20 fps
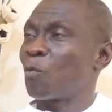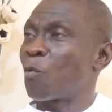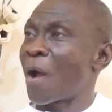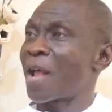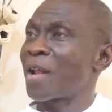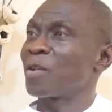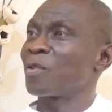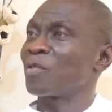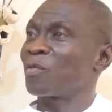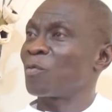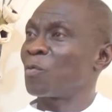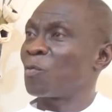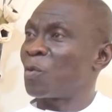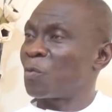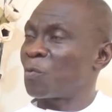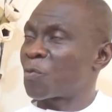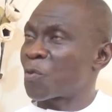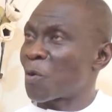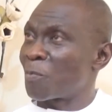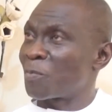one
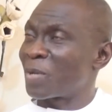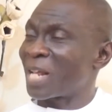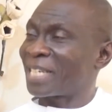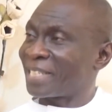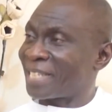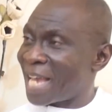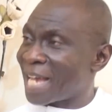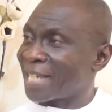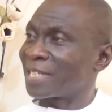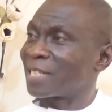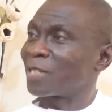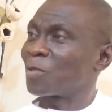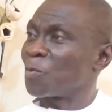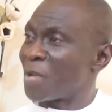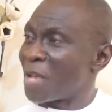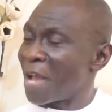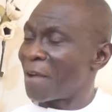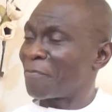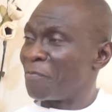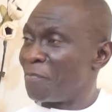from the checks
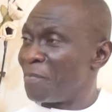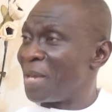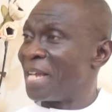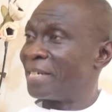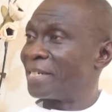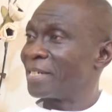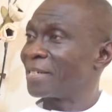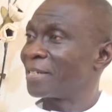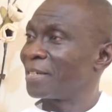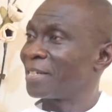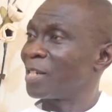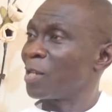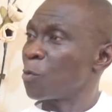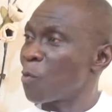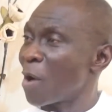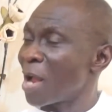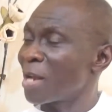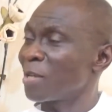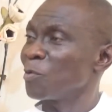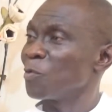we have made, the
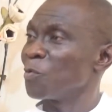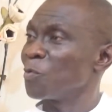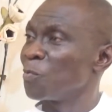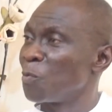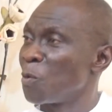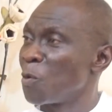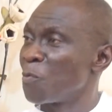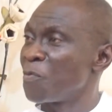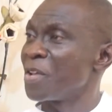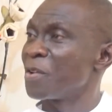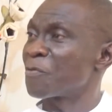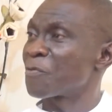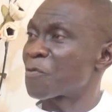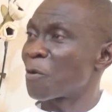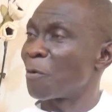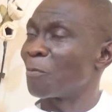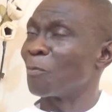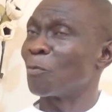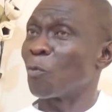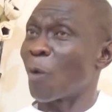one moving
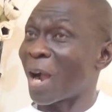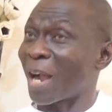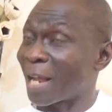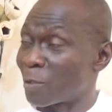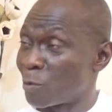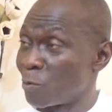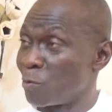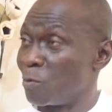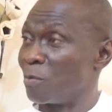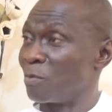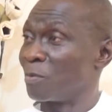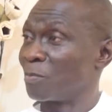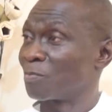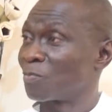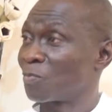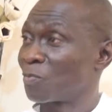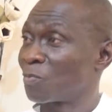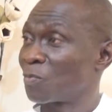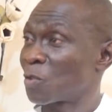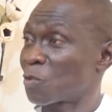from
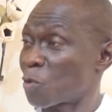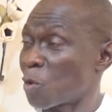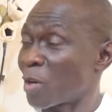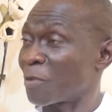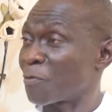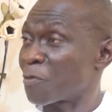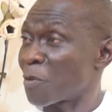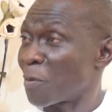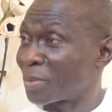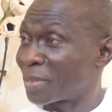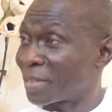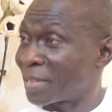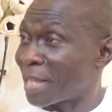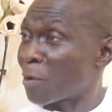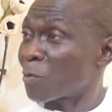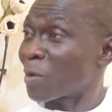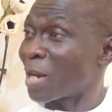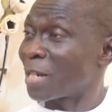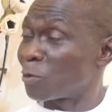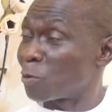from
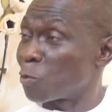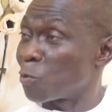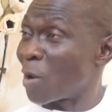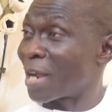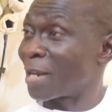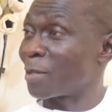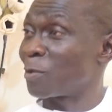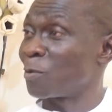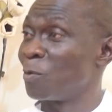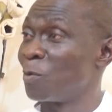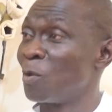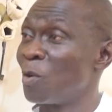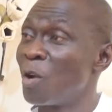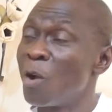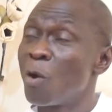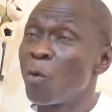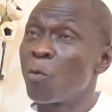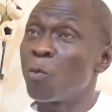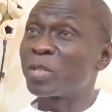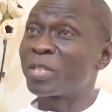Takoradi to Ouagadougou
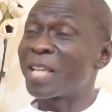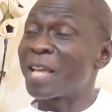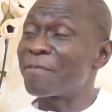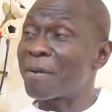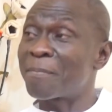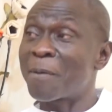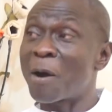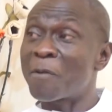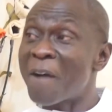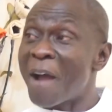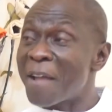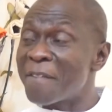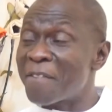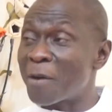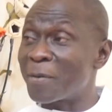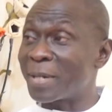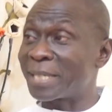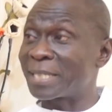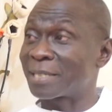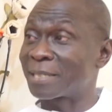will save about 5
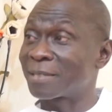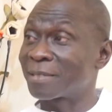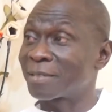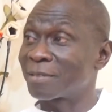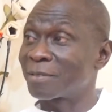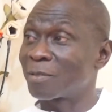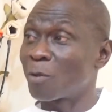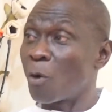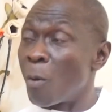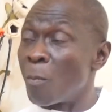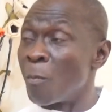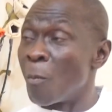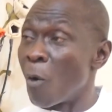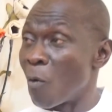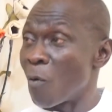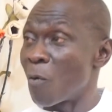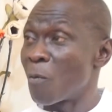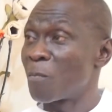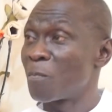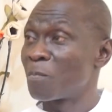hours or
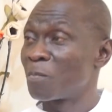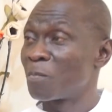more.